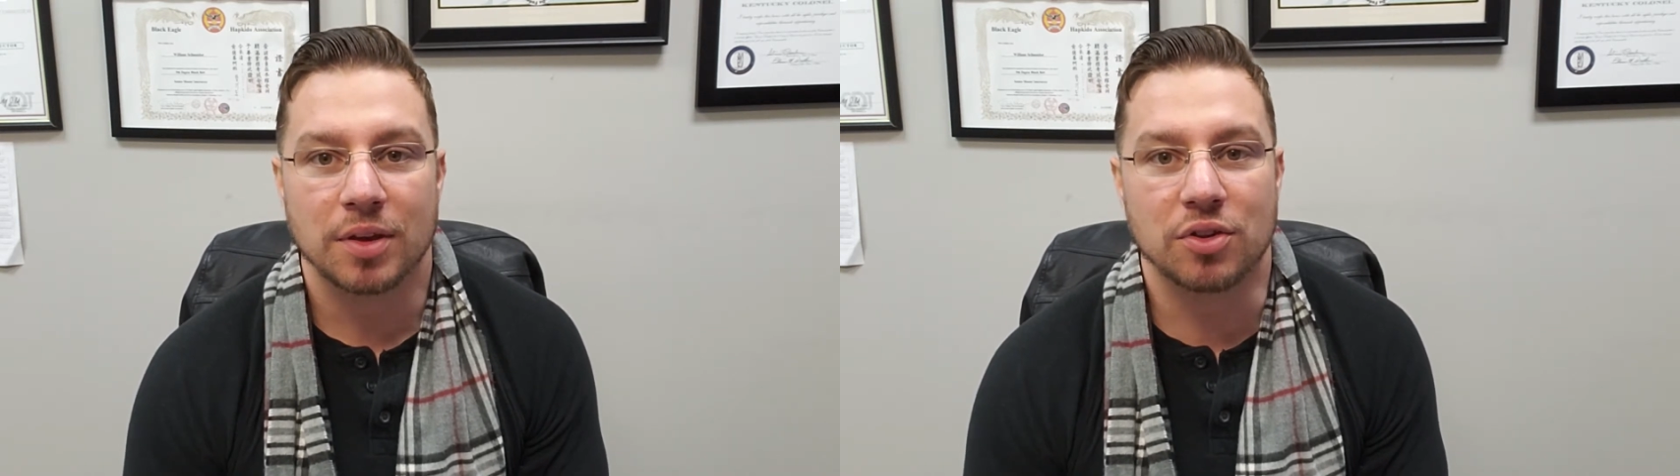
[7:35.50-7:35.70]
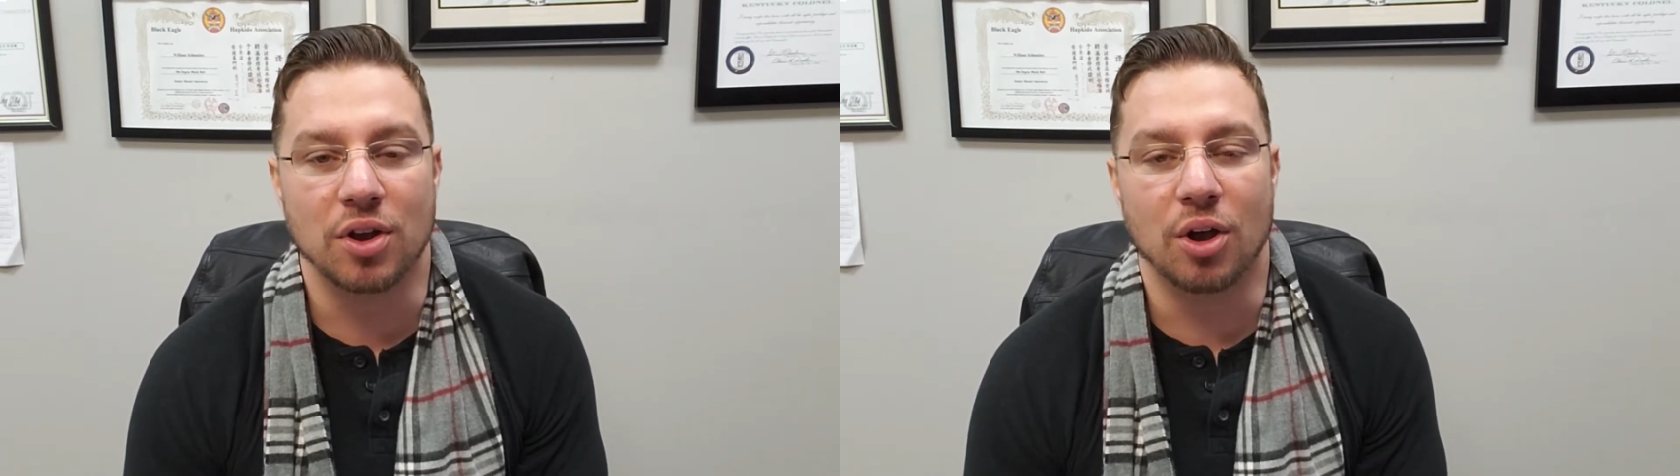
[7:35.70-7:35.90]

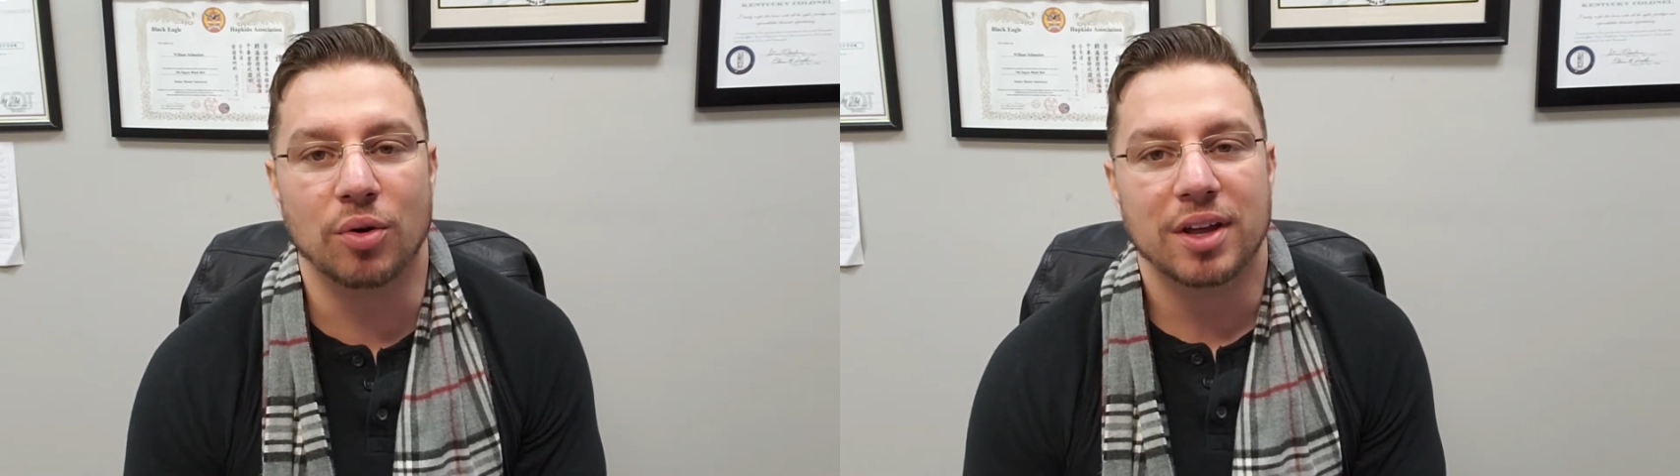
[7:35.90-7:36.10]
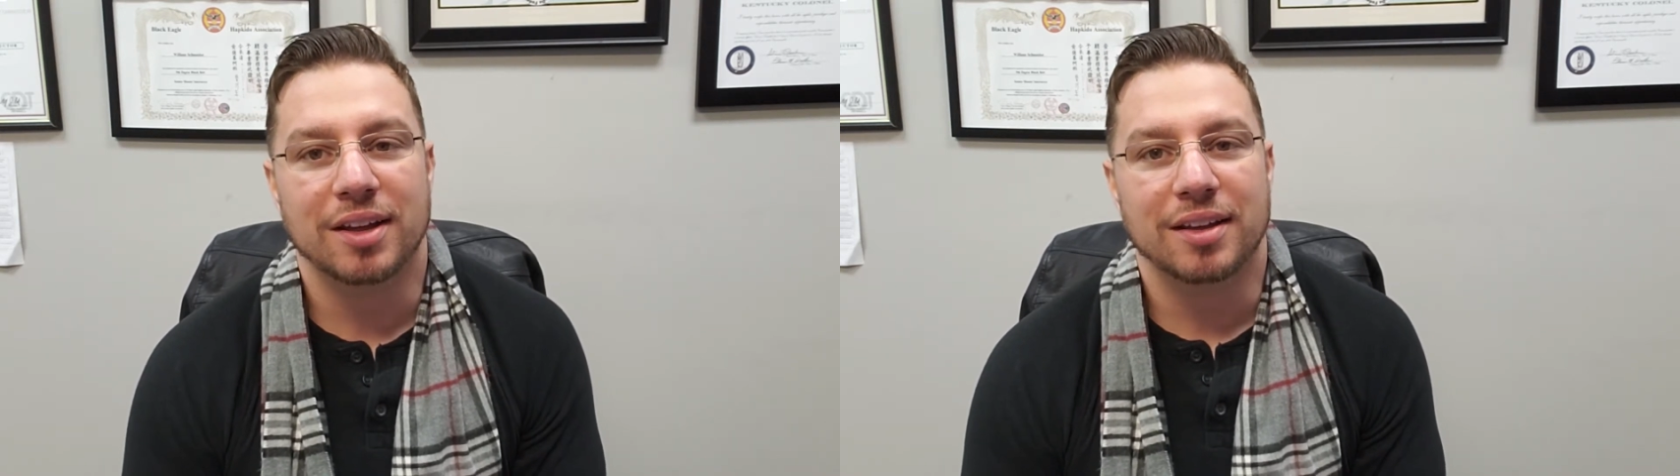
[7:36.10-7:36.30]

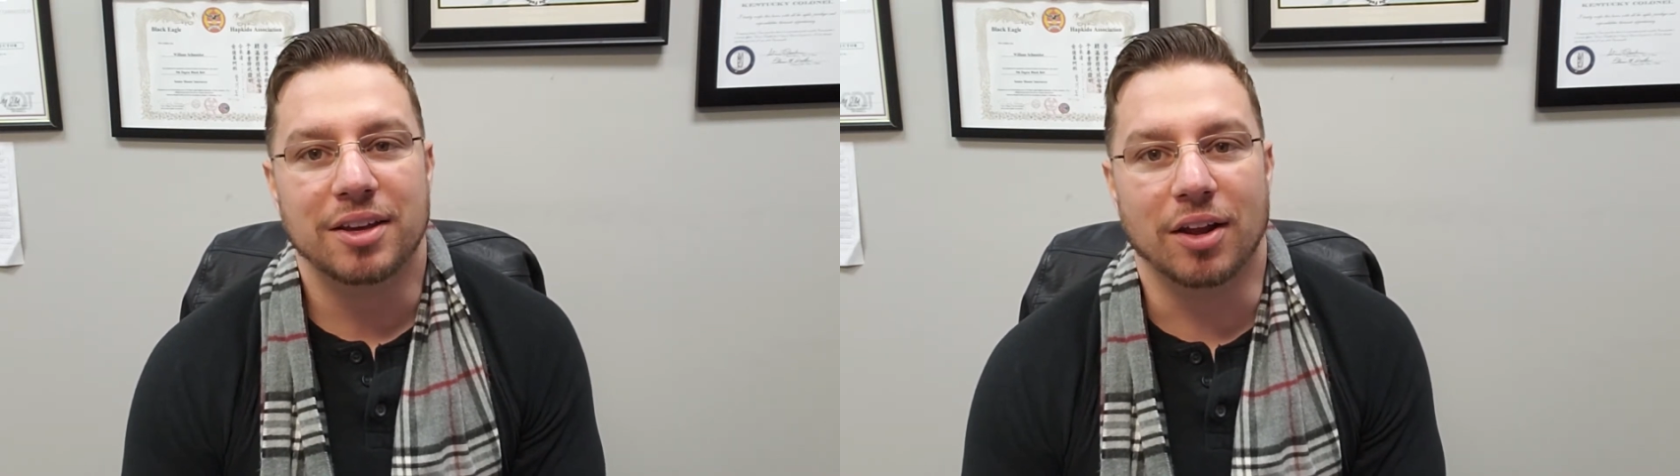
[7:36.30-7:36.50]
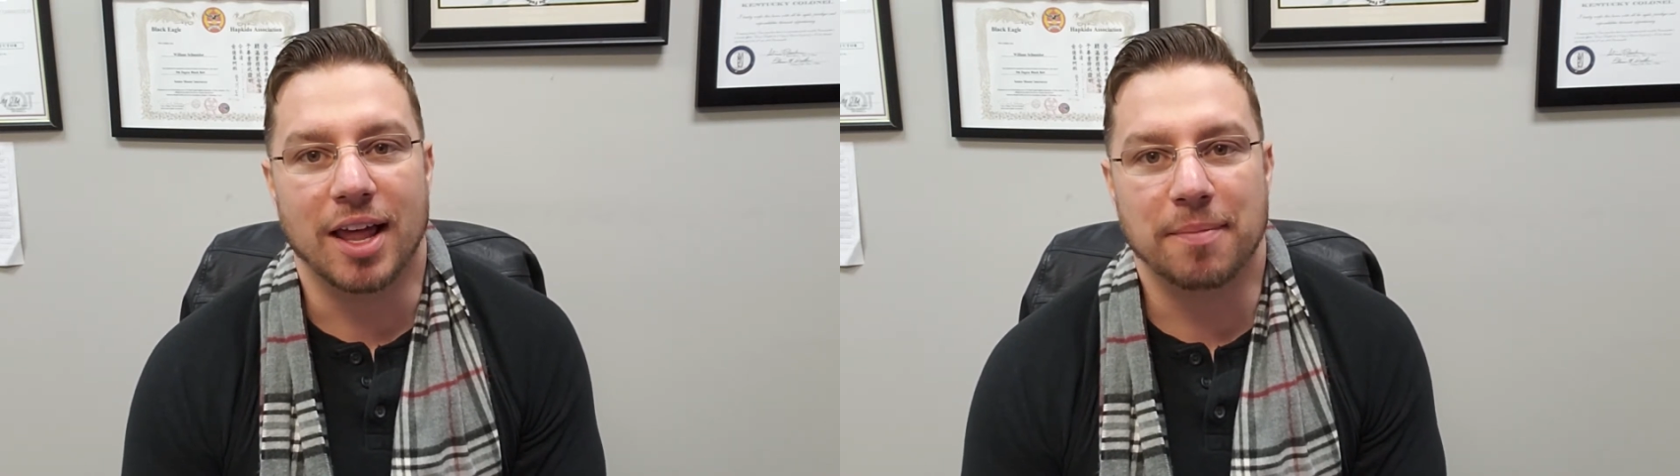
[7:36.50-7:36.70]
So,
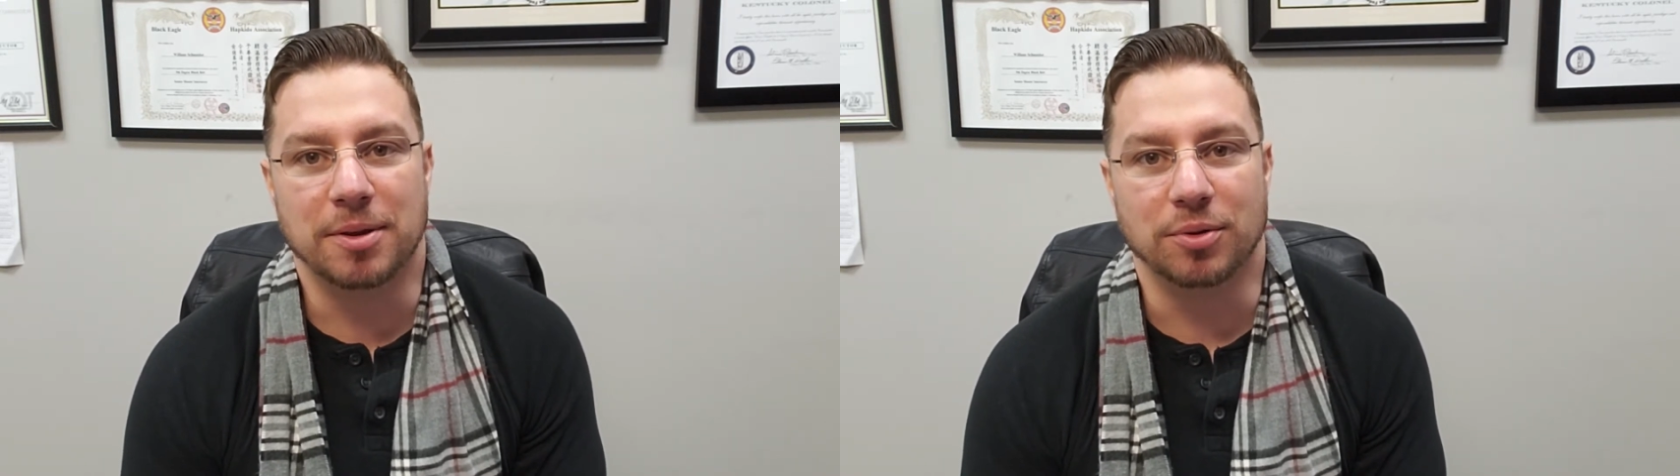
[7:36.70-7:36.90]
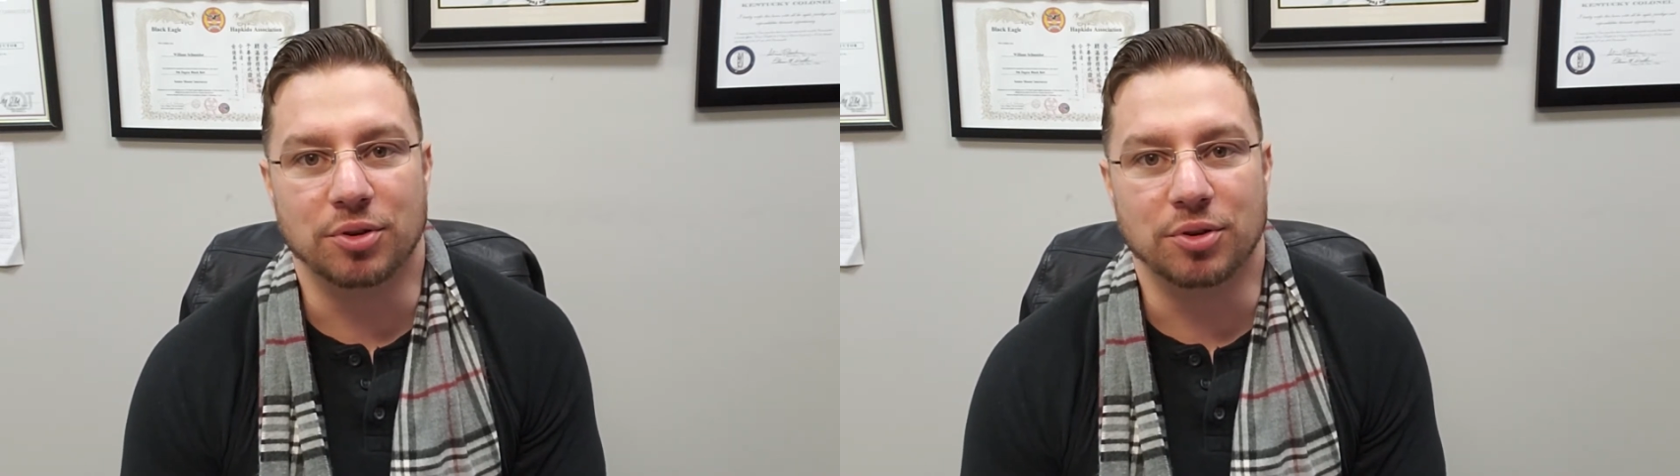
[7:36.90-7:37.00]
you know, a lot of people